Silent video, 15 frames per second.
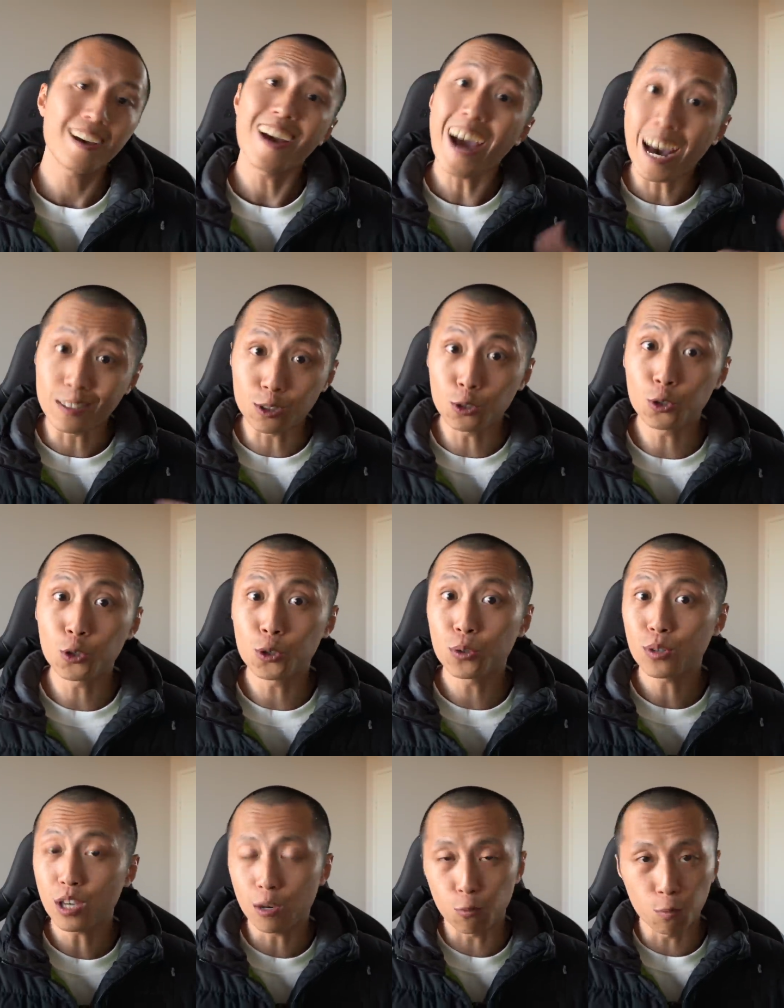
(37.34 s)
As
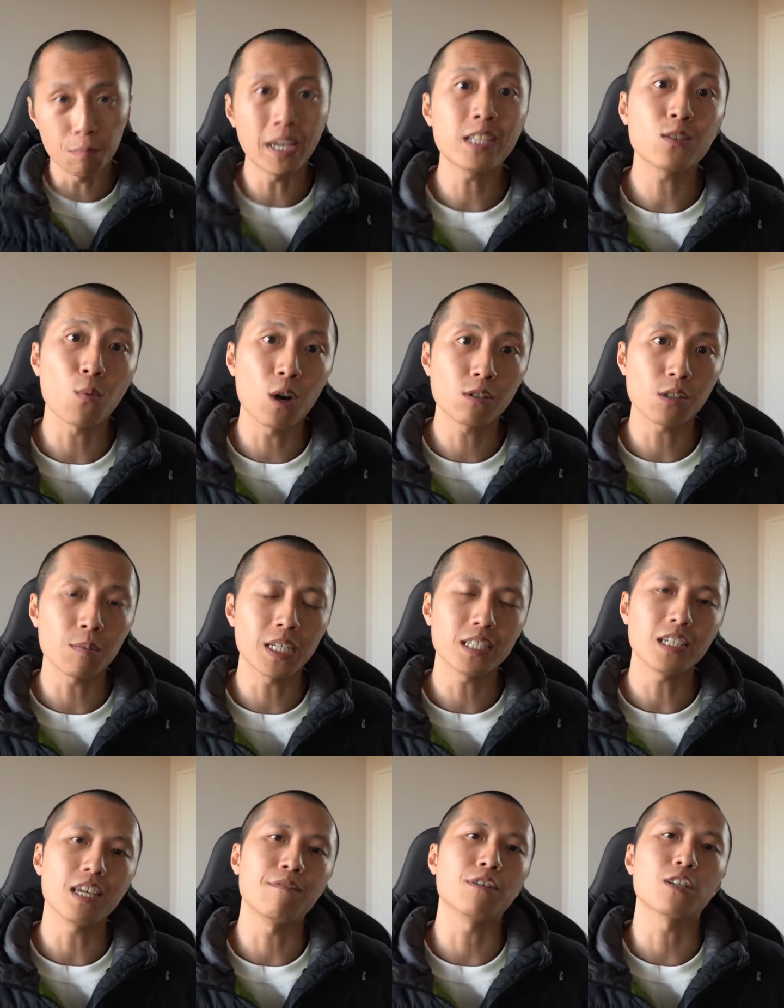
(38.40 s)
usual, it will mean the world to
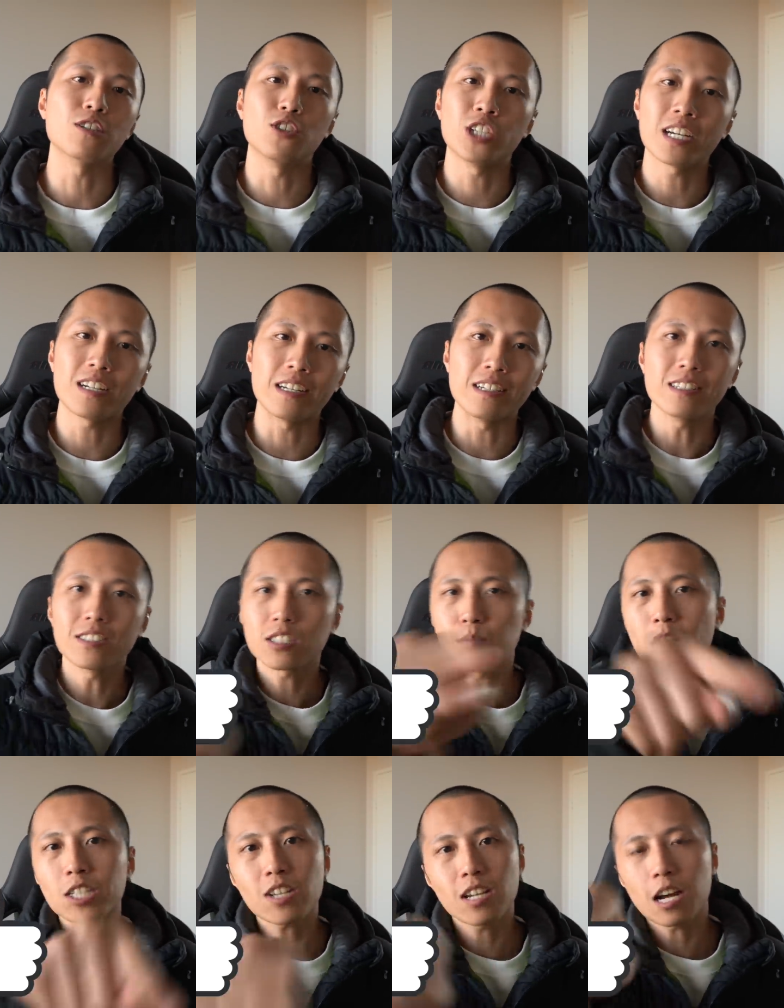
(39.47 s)
me if you could gently
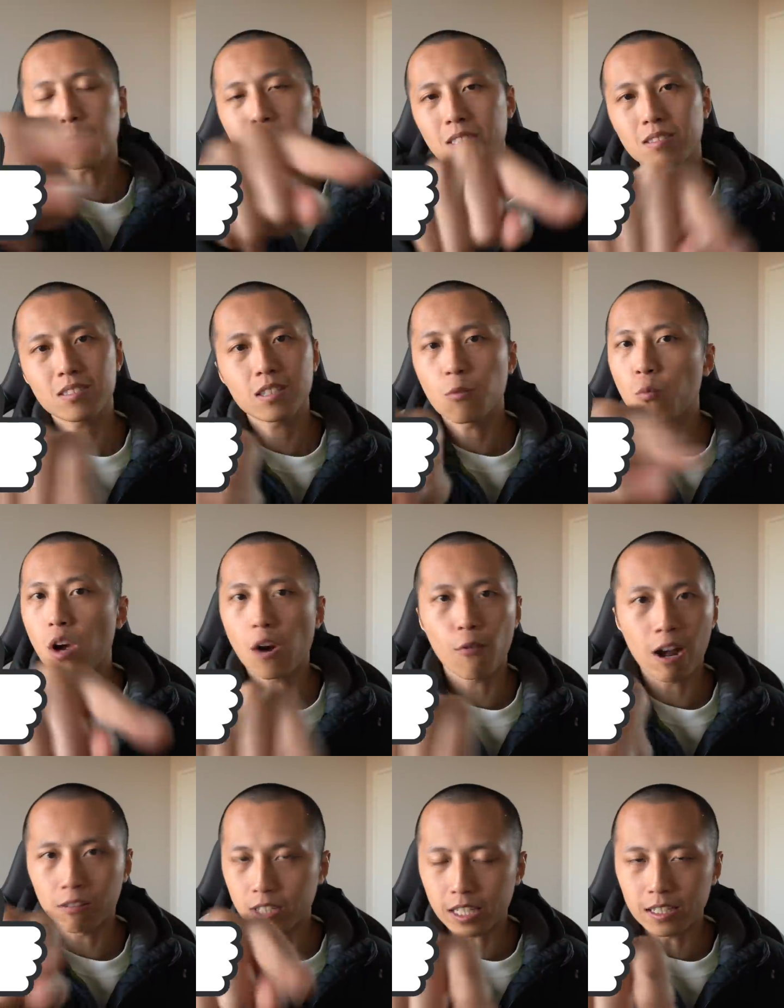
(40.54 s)
smash a like button somewhere
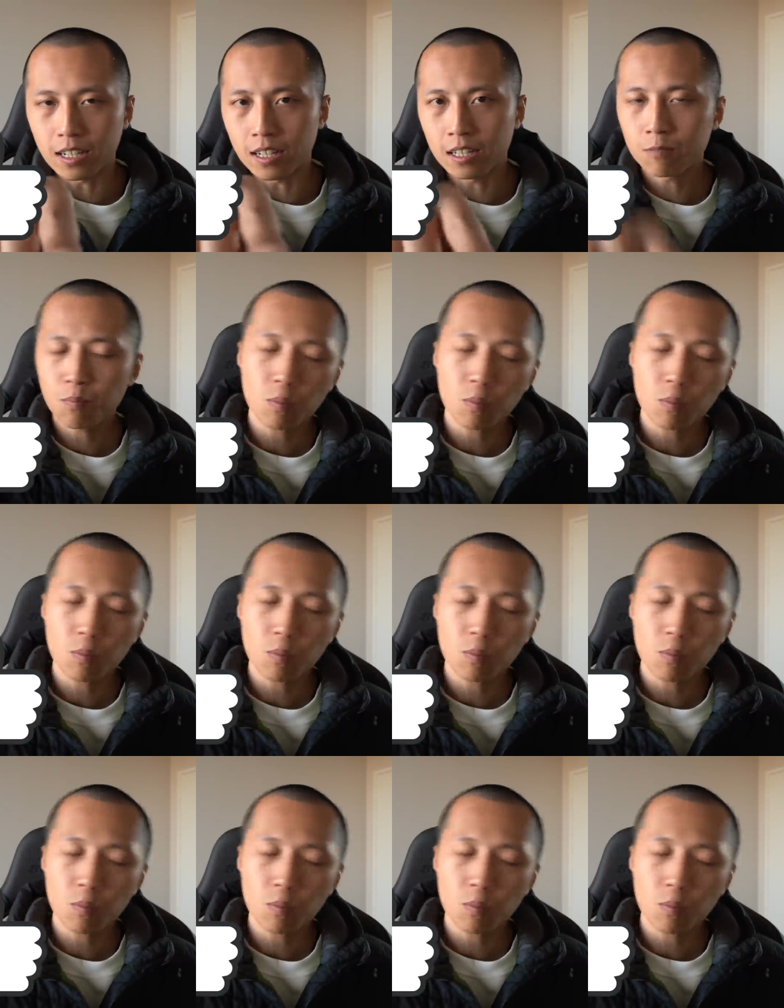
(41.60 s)
around here.